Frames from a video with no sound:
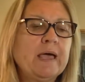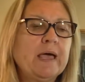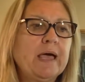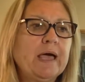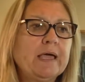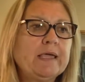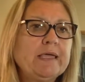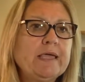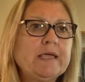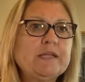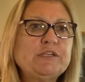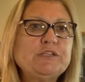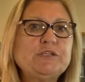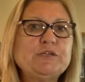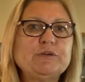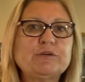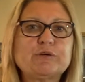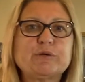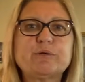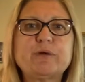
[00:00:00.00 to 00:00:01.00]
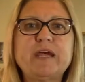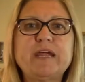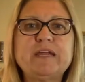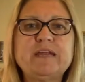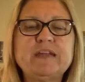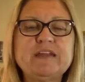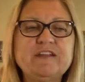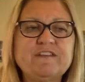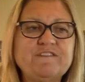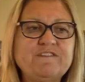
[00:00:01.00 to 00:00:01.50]
again, to create
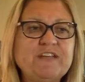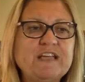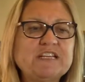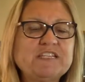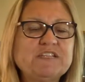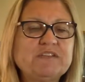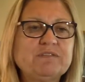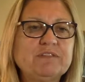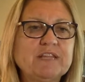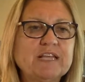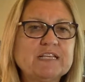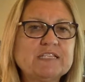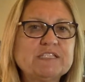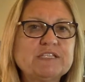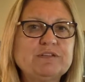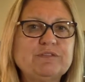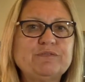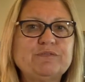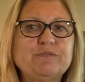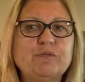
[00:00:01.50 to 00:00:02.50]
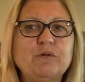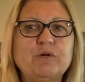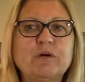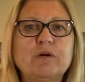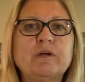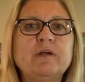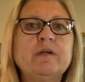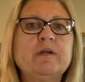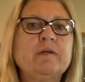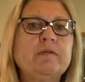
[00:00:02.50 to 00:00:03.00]
an effective lesson
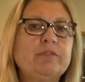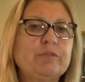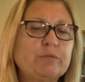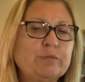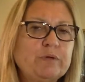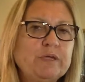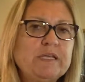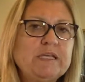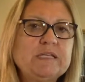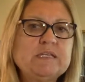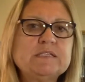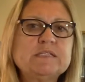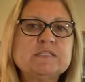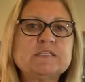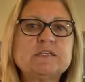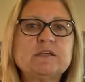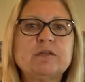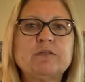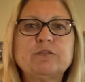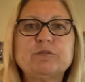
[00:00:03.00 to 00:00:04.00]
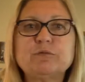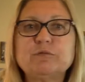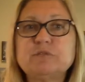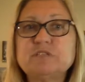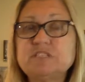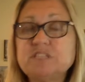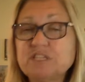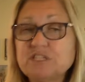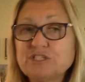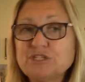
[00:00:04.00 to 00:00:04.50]
for 3s through
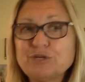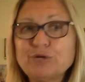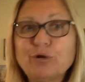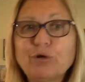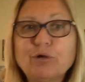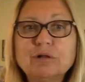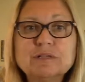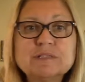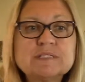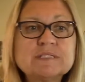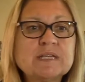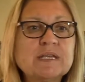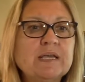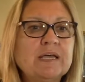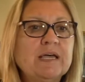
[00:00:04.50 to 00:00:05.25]
6-year-olds,